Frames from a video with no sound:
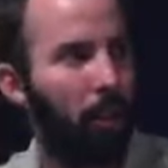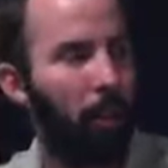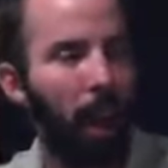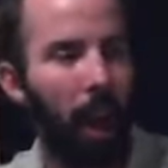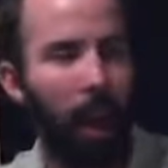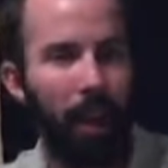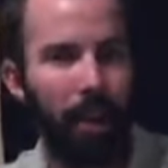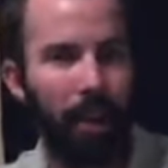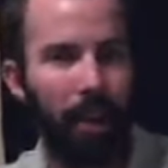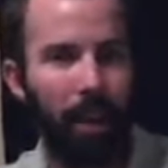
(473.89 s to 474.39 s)

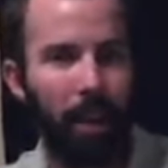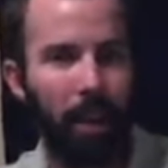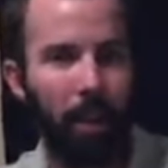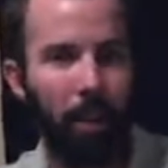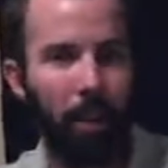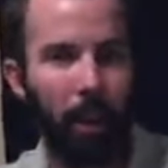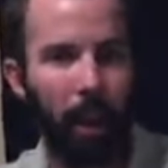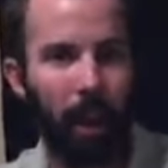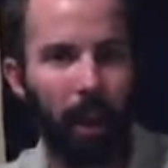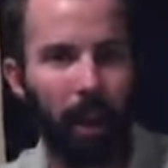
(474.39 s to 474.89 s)
pioneered
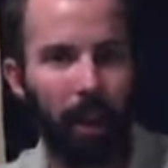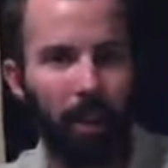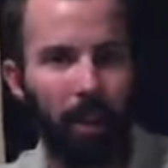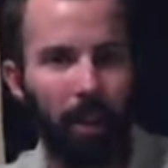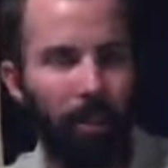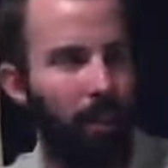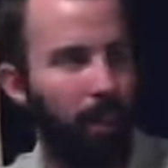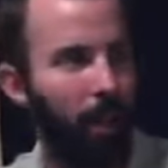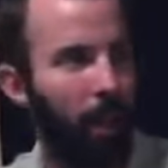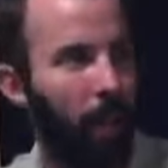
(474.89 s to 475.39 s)
by
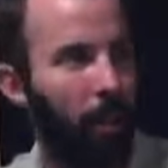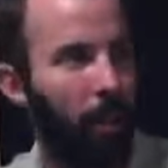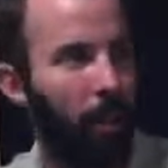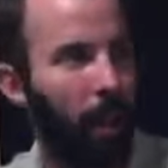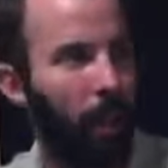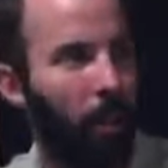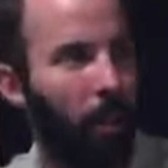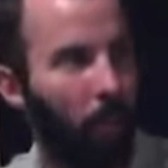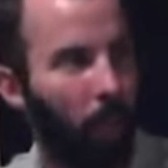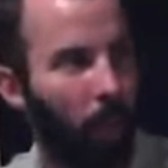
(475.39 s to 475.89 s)
the
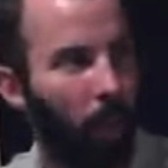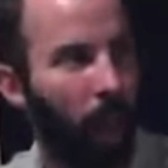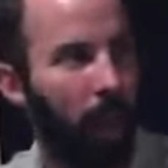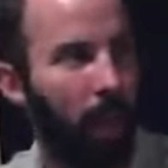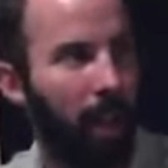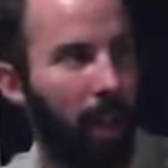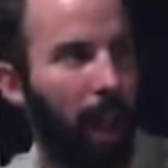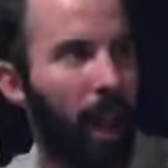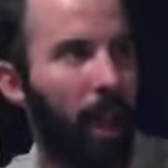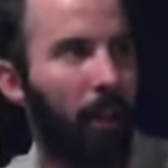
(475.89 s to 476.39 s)
company Red
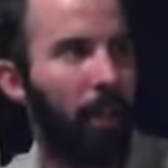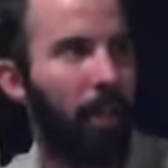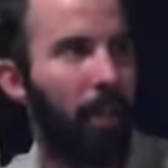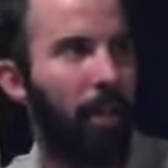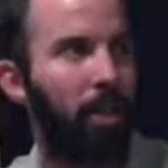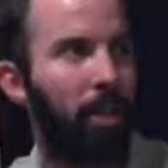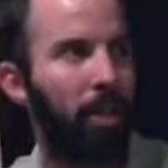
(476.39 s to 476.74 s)
Cameras,